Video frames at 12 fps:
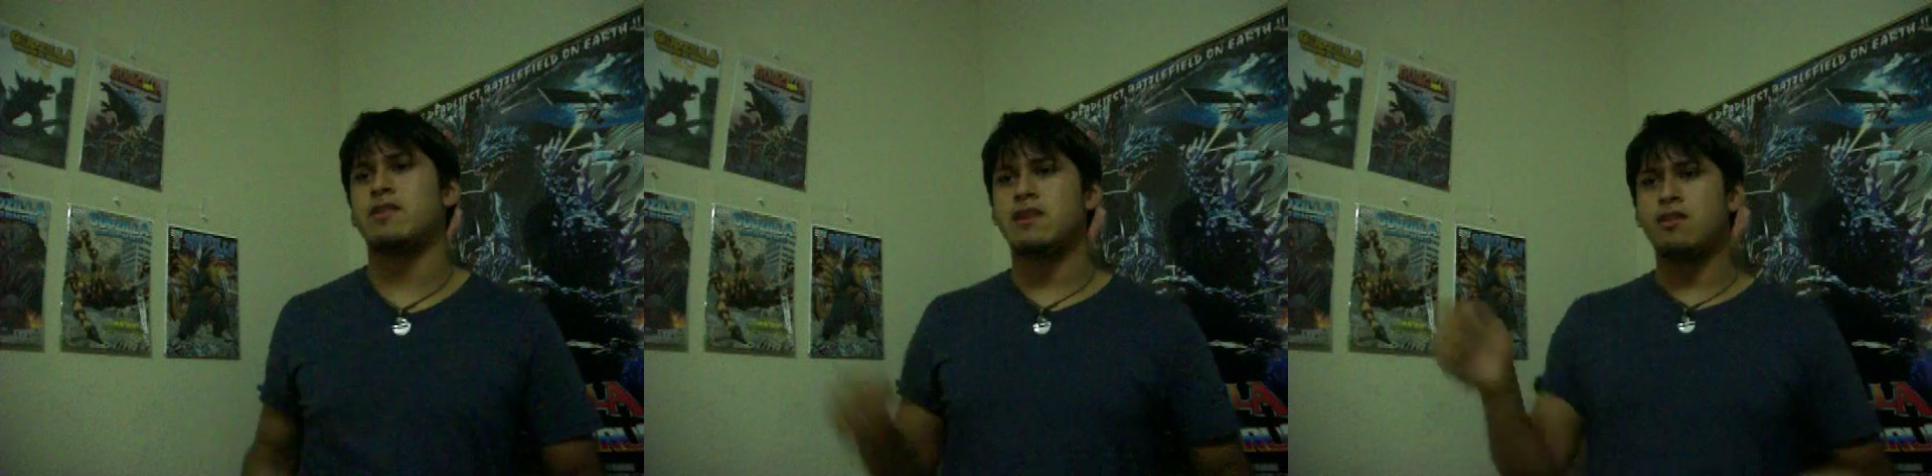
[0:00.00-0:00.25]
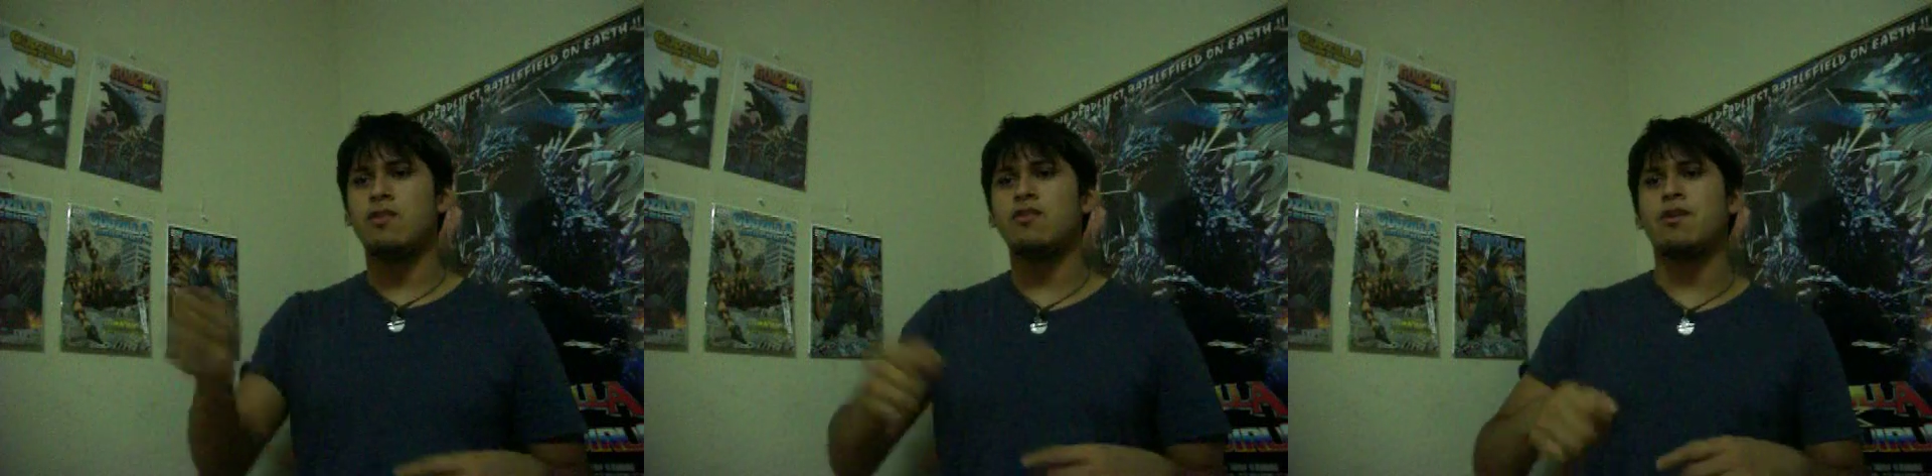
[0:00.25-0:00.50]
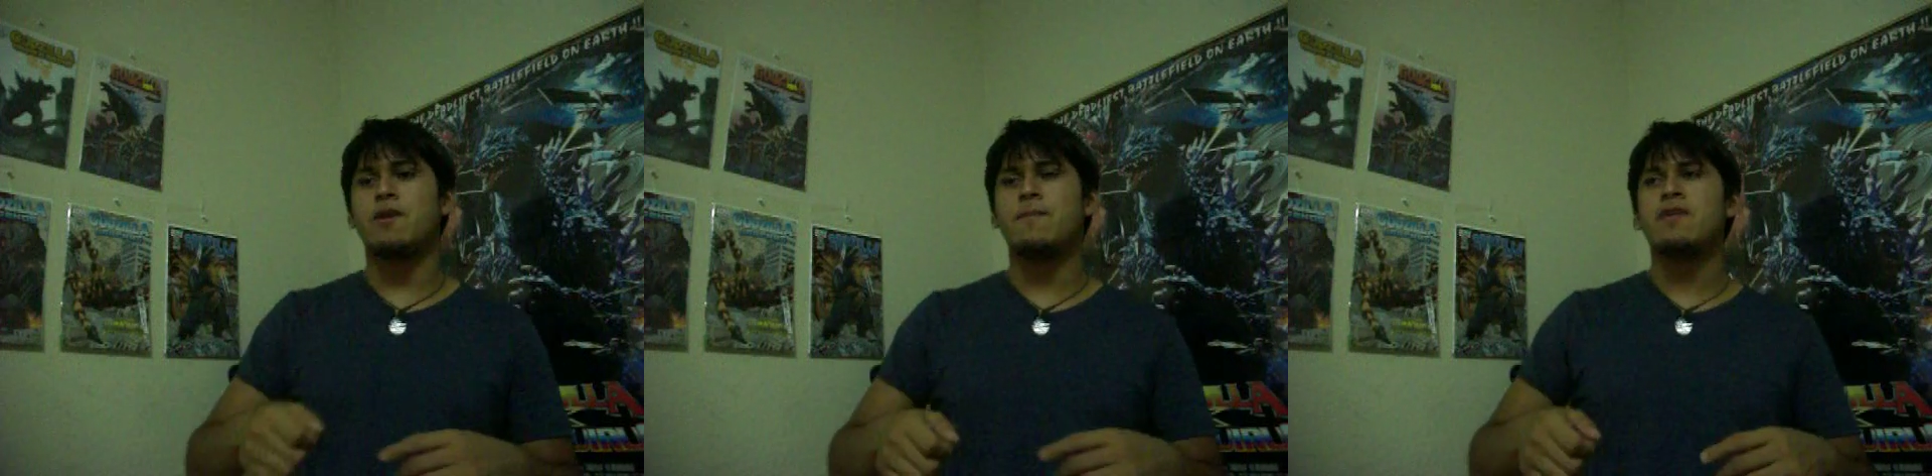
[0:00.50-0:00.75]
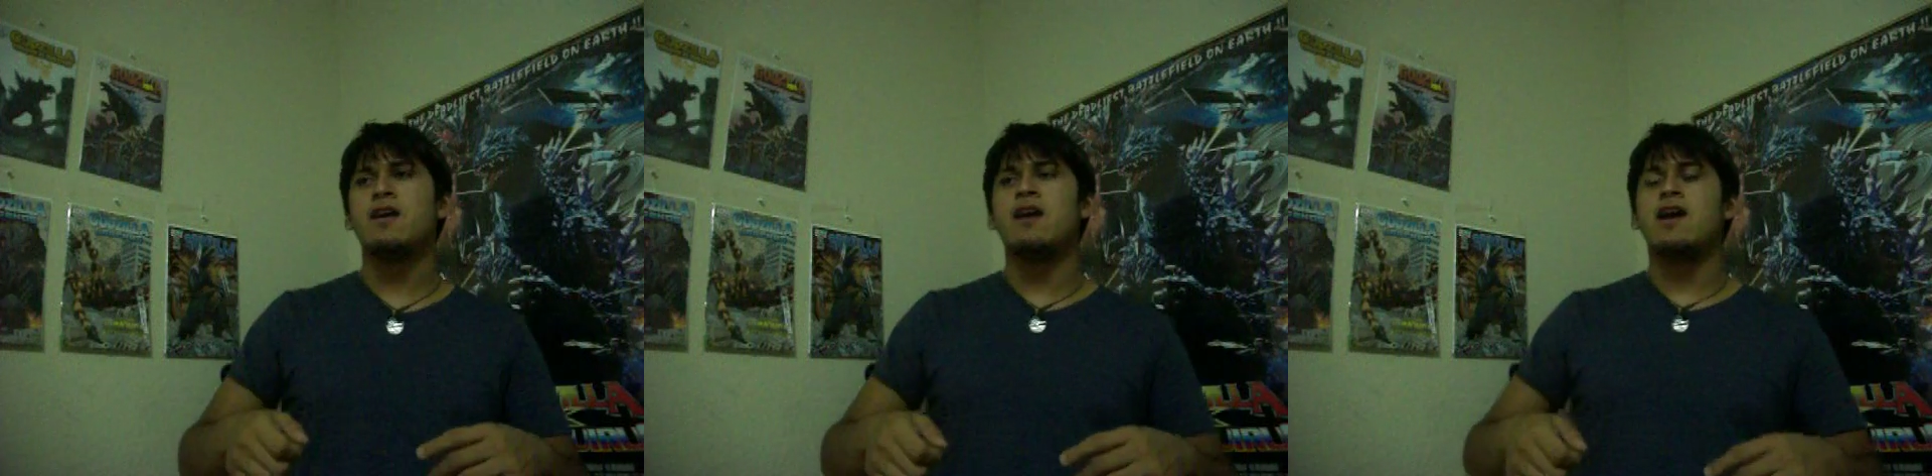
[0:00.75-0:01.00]
and they go there,
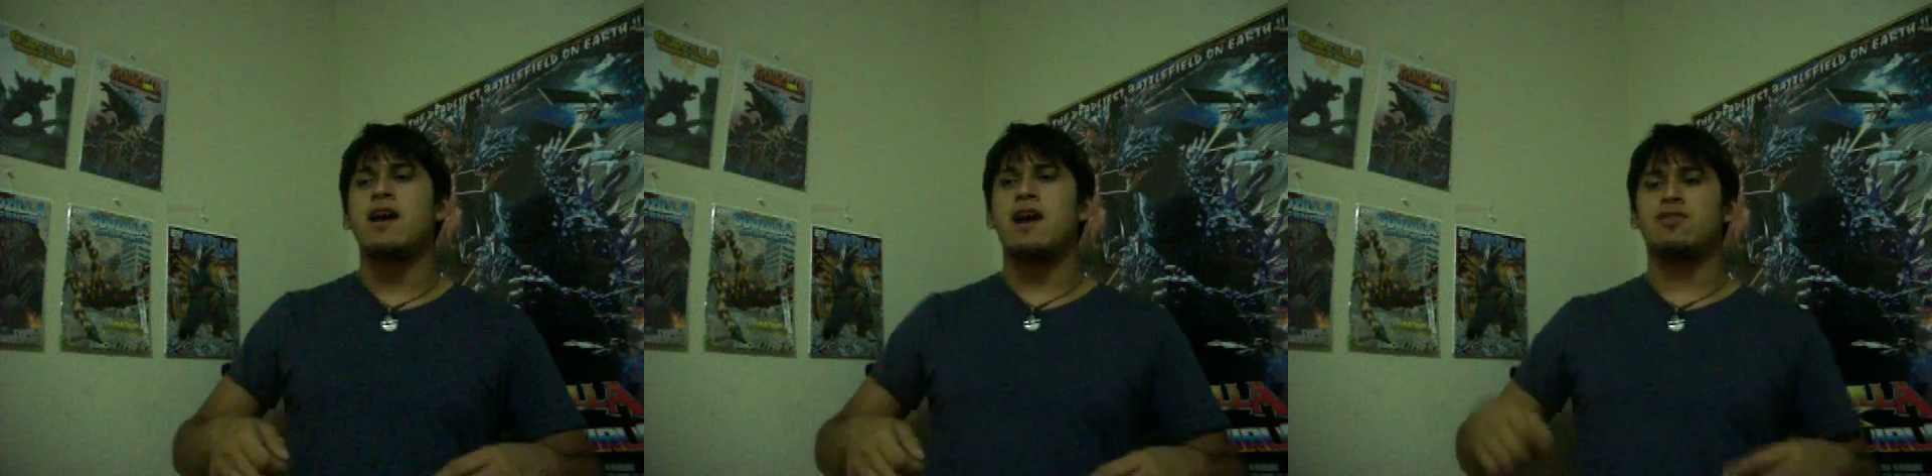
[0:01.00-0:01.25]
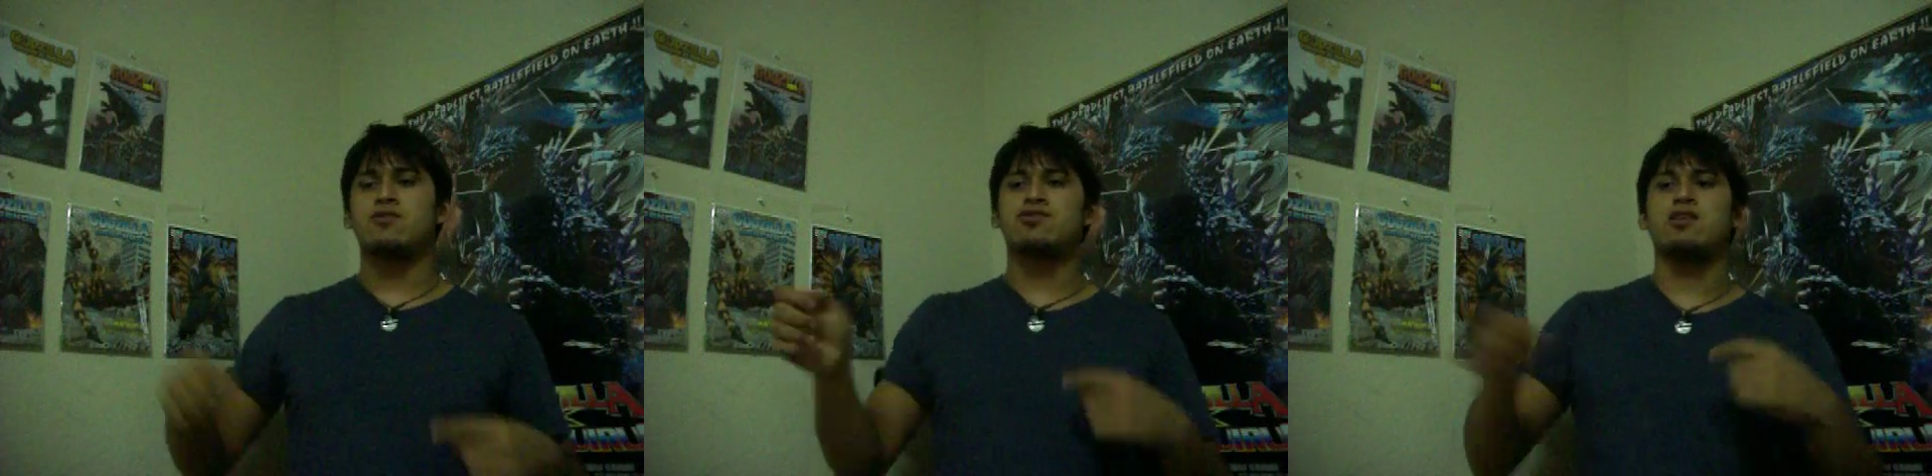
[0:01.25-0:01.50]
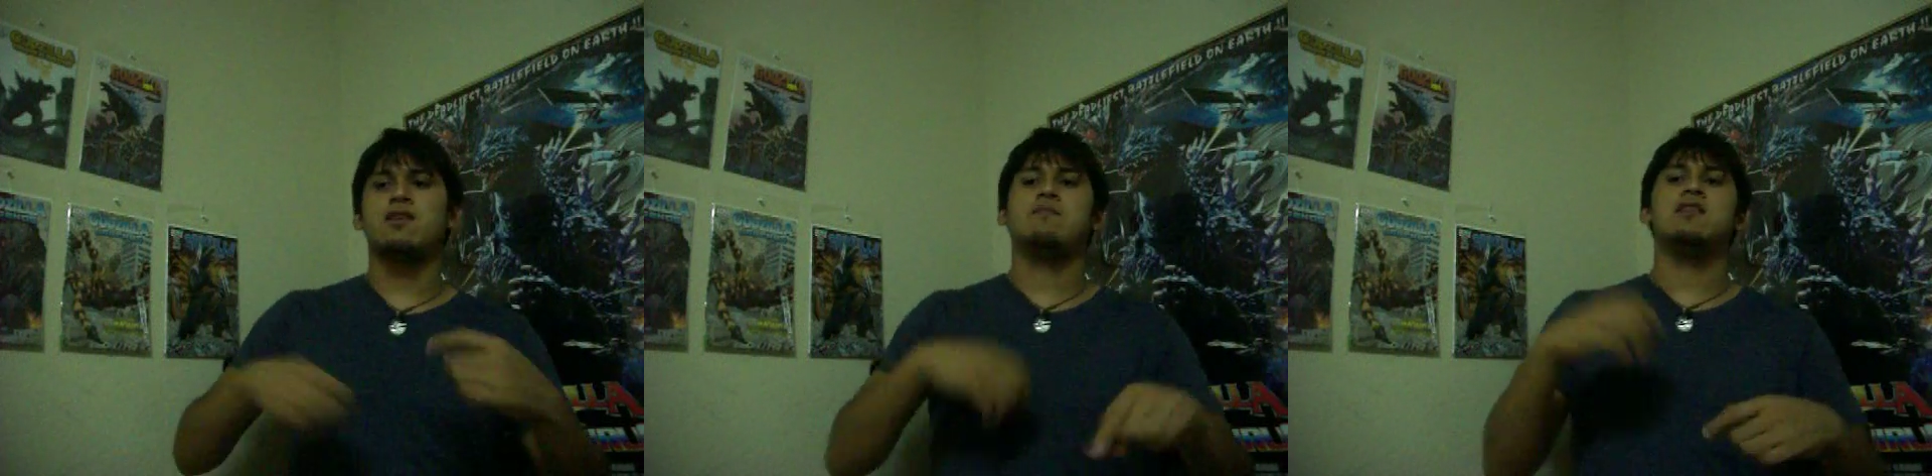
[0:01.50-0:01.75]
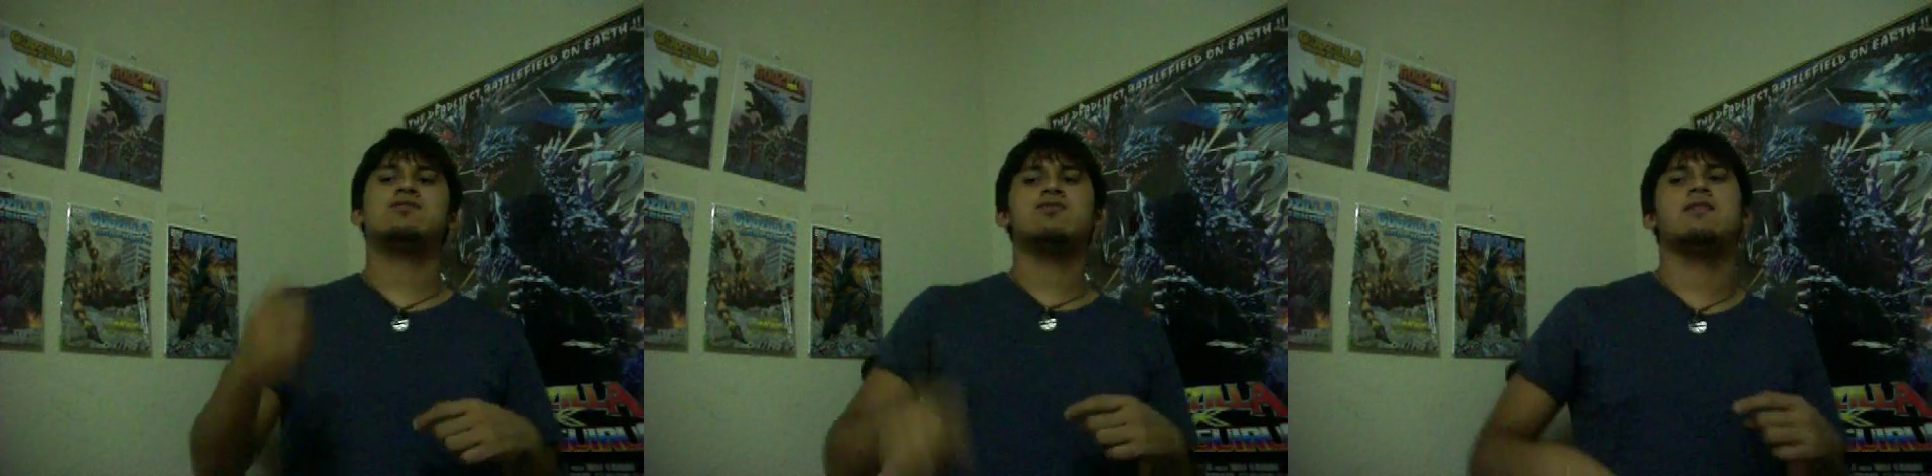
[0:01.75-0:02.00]
and they're trying to
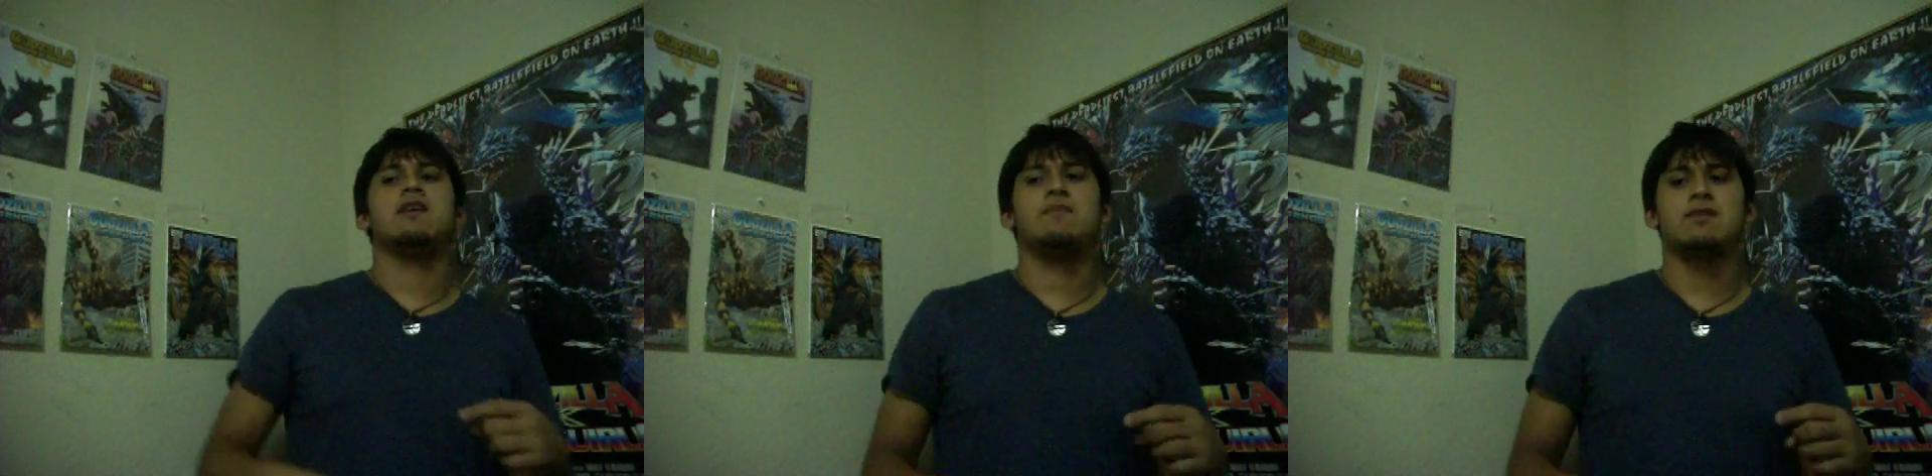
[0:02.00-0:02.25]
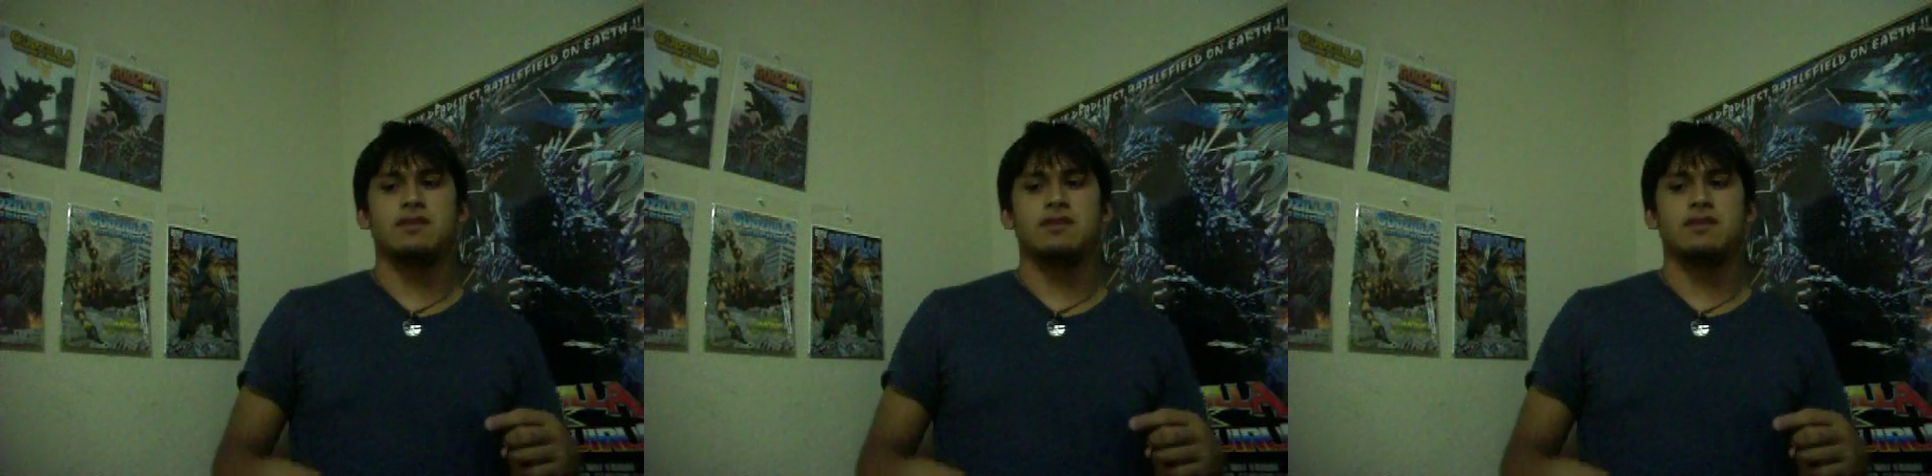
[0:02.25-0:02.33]
mess with them,